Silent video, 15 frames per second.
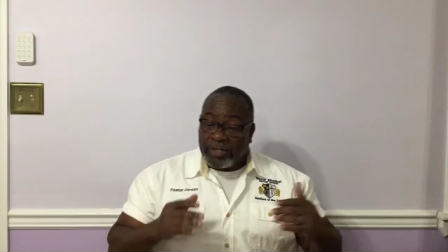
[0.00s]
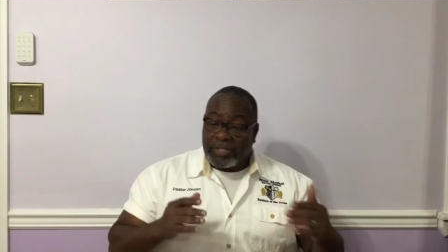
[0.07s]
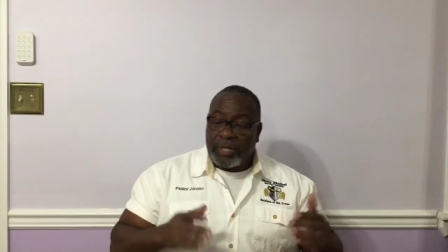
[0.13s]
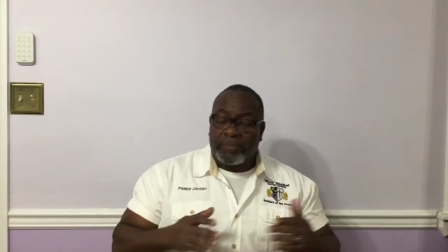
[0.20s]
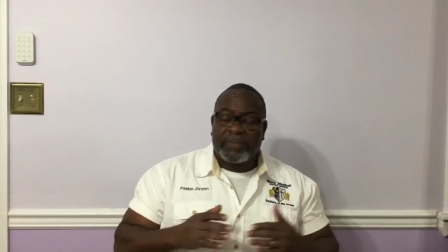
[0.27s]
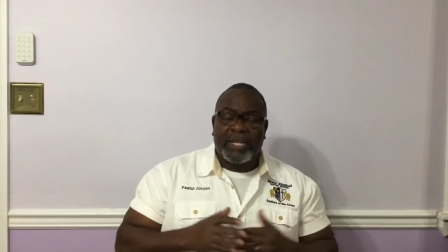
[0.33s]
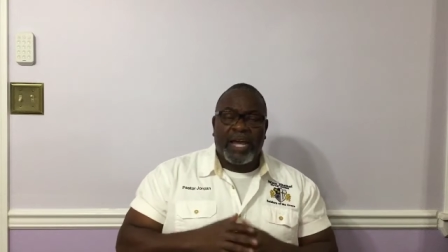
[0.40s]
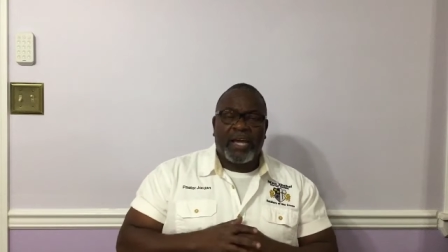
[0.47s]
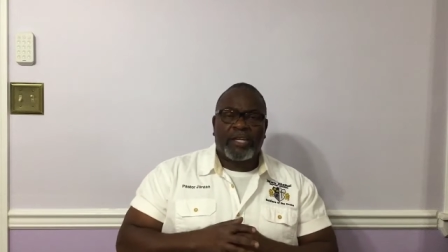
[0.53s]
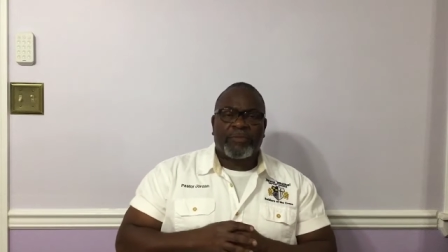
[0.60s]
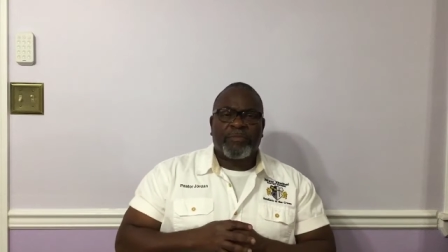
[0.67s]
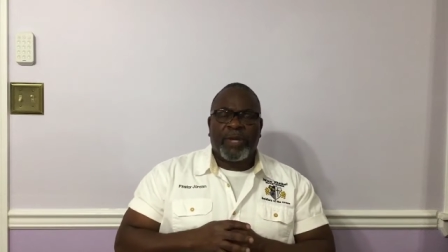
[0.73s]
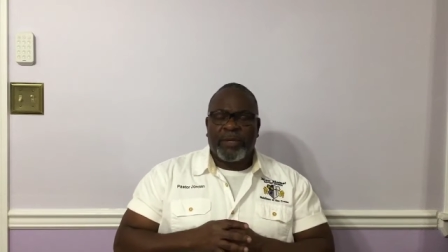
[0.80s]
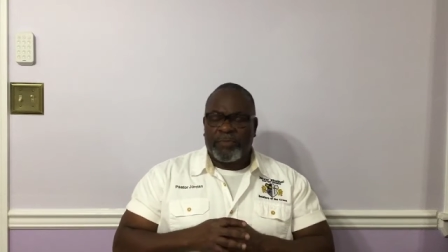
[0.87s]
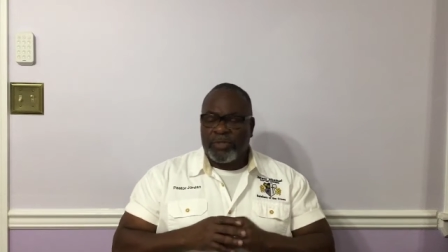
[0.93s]
sometimes
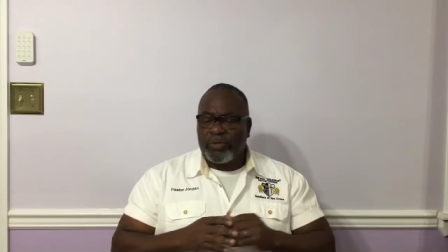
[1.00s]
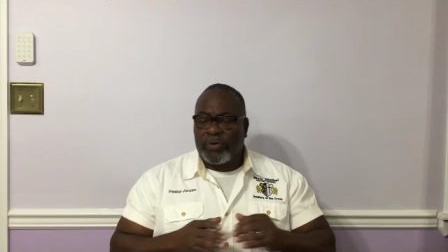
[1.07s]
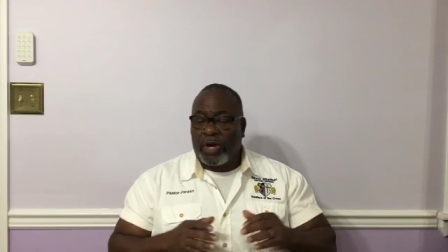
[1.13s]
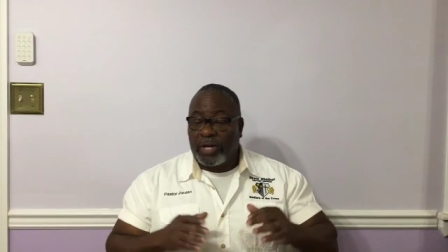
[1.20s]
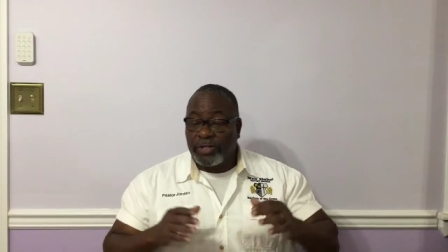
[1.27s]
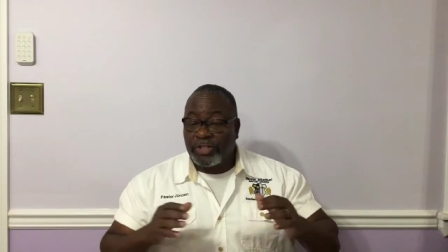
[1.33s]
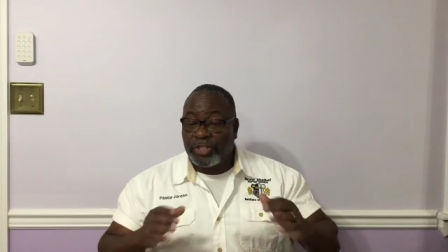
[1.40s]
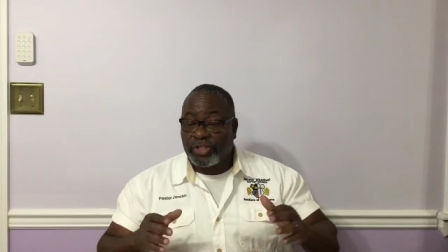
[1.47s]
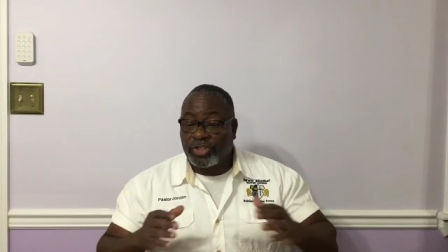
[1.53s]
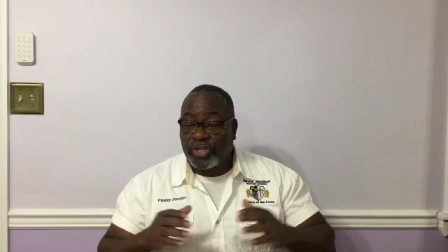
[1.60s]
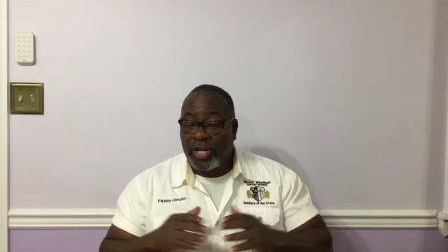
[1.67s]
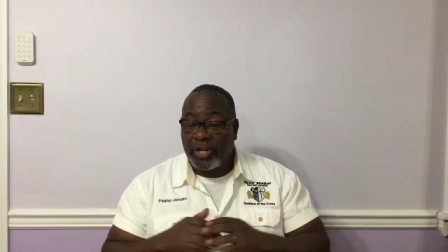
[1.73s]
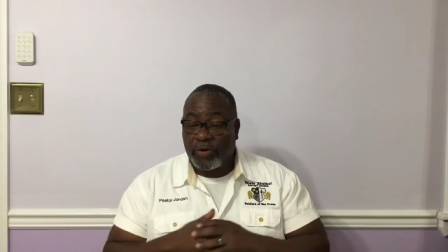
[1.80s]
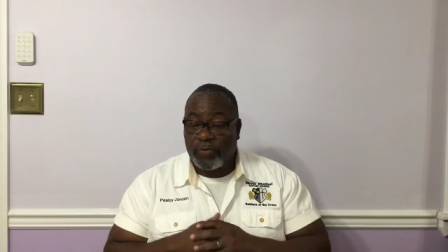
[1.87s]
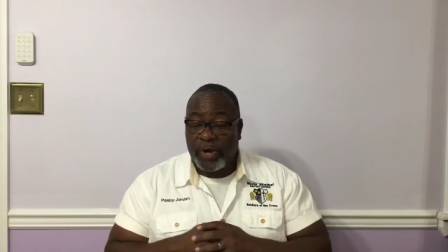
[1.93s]
maybe you ought to just
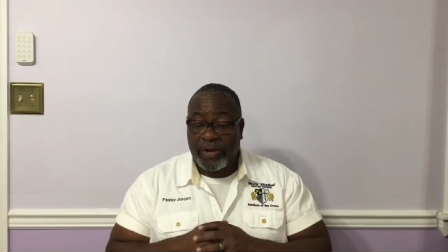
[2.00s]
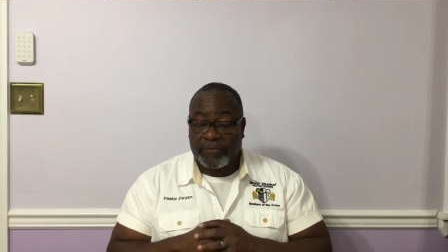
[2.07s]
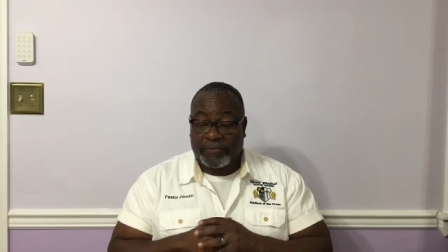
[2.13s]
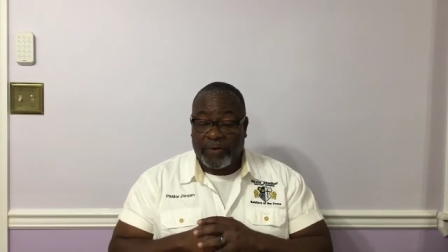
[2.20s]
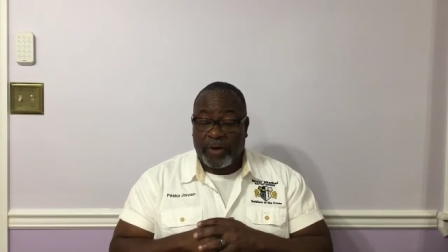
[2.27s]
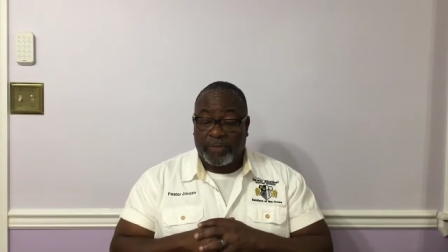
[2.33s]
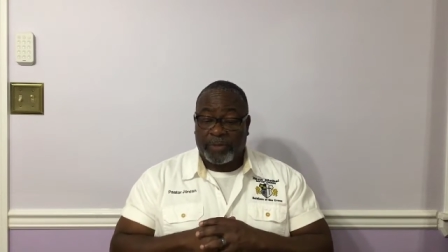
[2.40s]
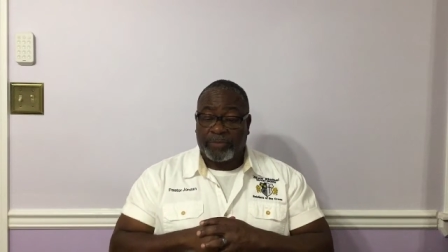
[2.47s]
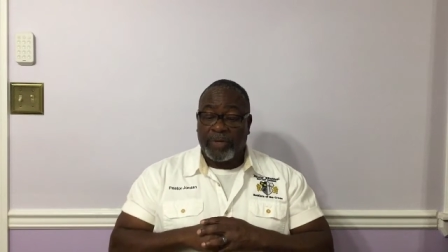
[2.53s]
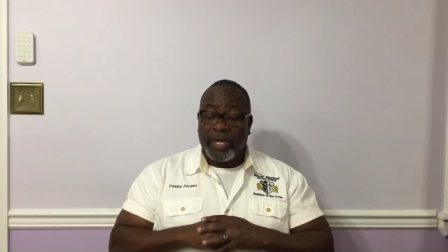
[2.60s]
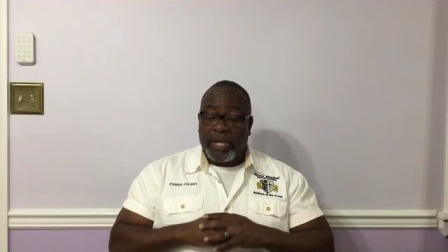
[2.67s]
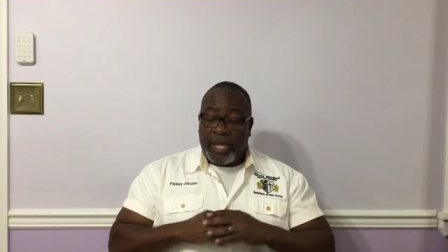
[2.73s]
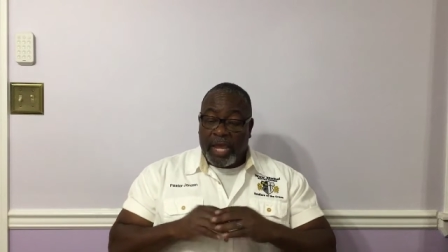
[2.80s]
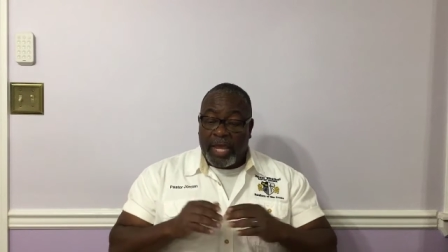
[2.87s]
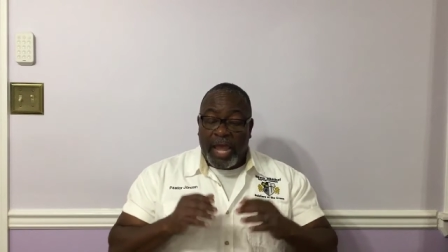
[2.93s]
stay away from them
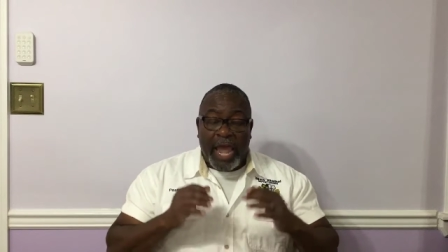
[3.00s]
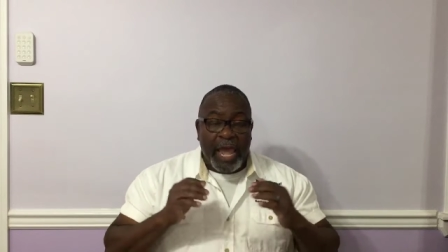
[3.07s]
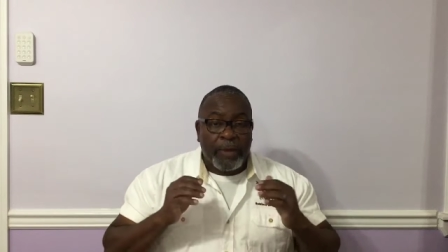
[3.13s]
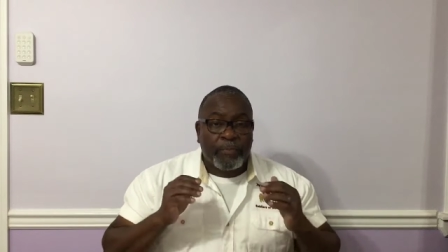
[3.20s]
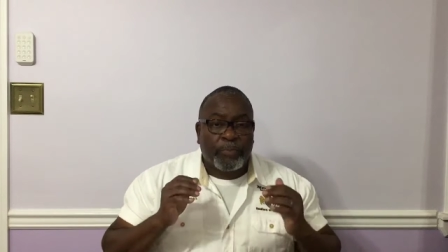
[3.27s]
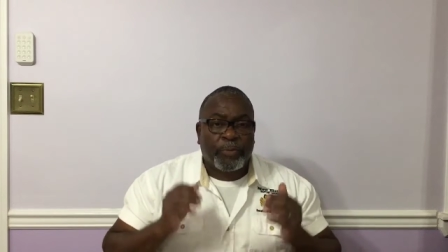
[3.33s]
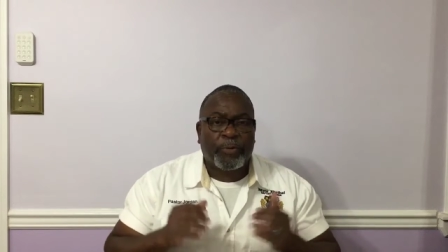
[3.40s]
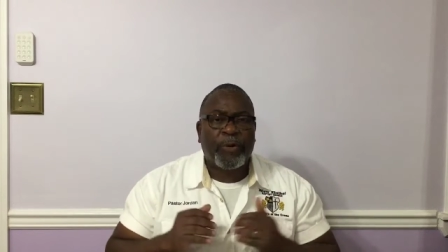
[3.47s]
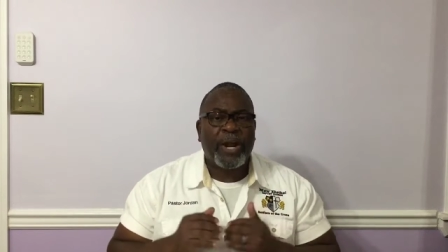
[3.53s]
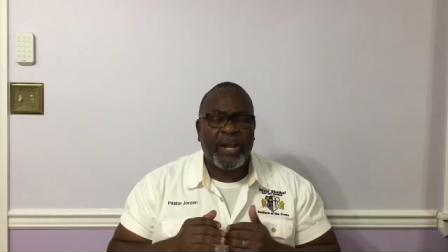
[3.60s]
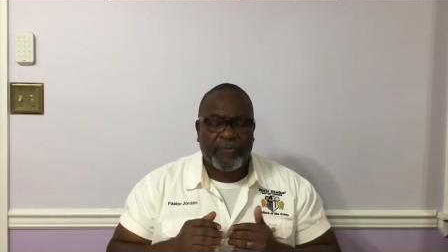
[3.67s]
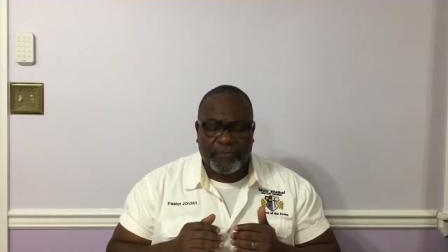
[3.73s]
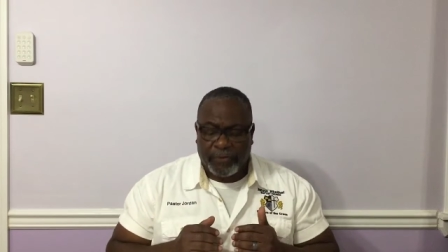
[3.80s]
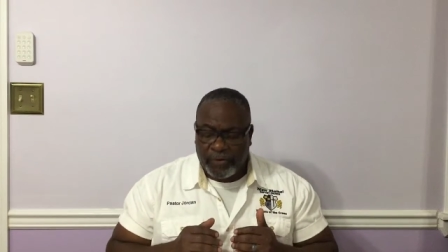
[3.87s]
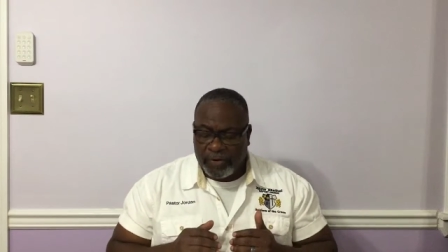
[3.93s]
and, and
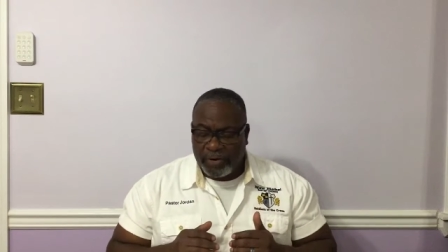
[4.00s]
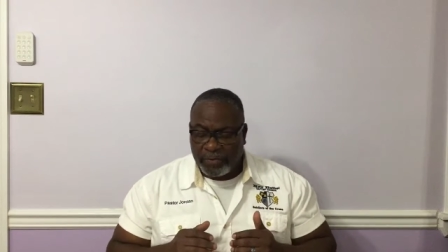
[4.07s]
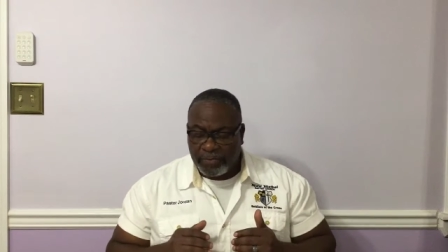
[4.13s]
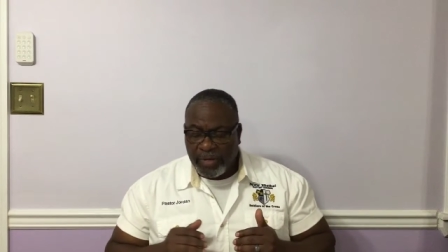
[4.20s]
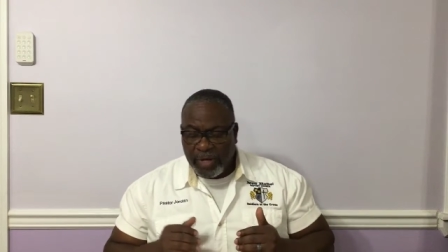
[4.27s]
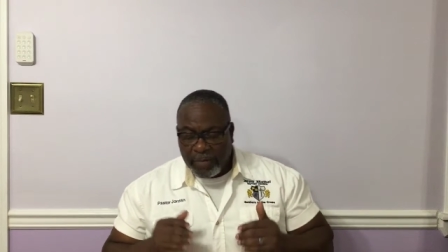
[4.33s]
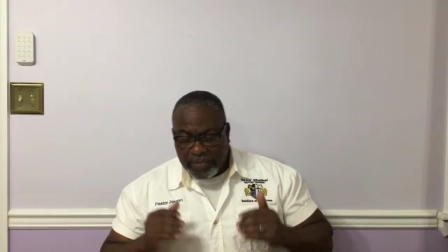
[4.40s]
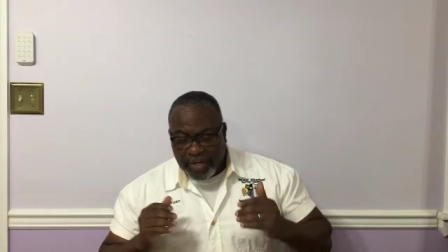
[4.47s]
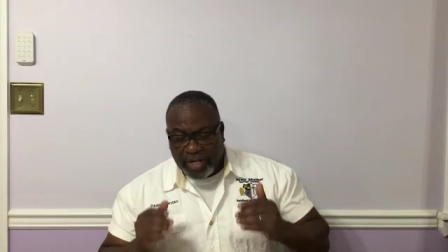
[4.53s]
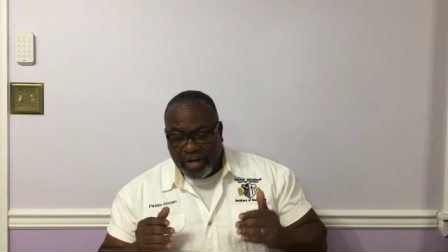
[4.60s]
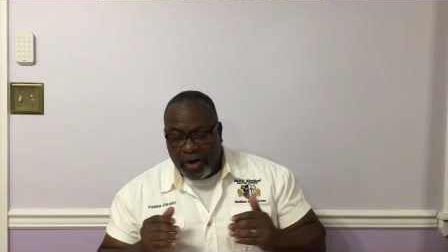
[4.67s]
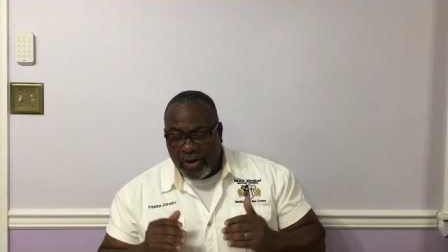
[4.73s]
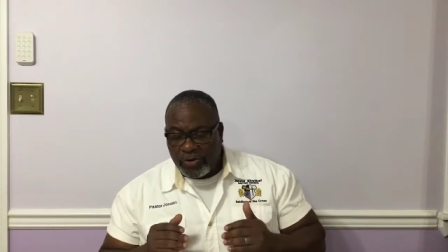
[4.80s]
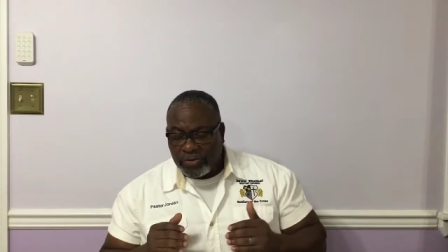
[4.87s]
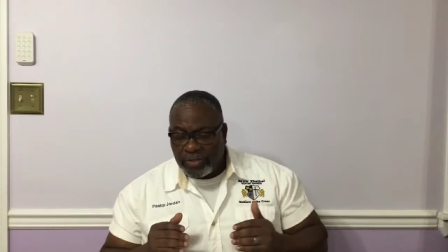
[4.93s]
pray for them
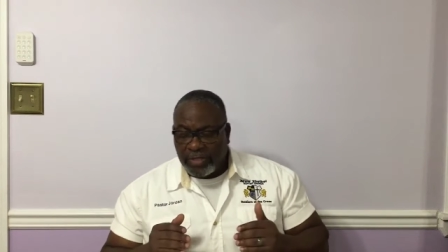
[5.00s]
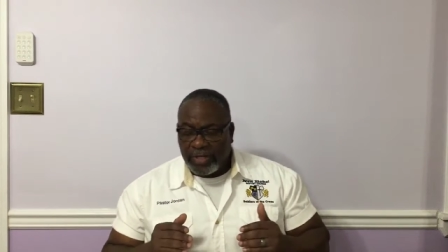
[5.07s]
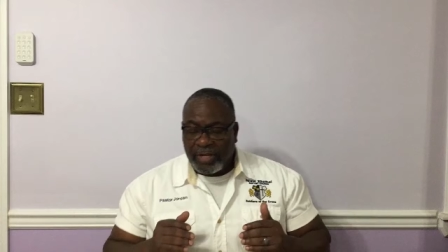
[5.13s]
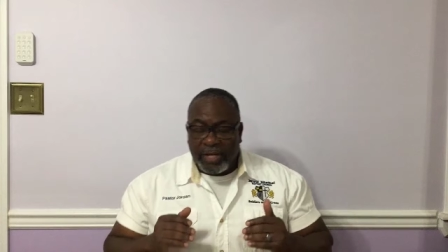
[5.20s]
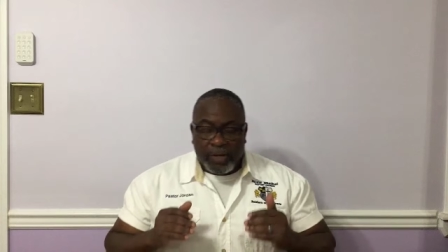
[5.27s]
because